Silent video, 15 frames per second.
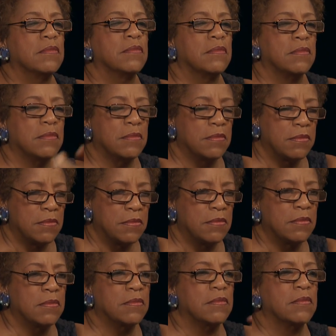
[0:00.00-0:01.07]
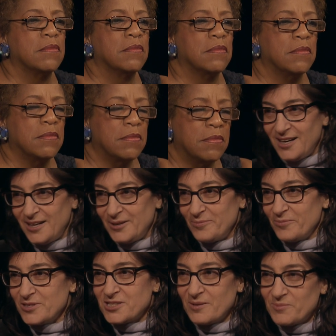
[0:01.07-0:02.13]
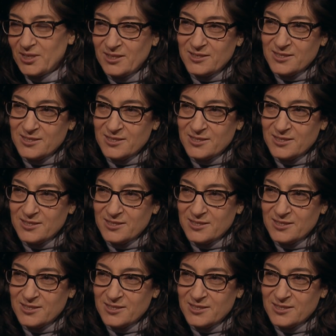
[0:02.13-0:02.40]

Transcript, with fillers: thing like this already um, was something to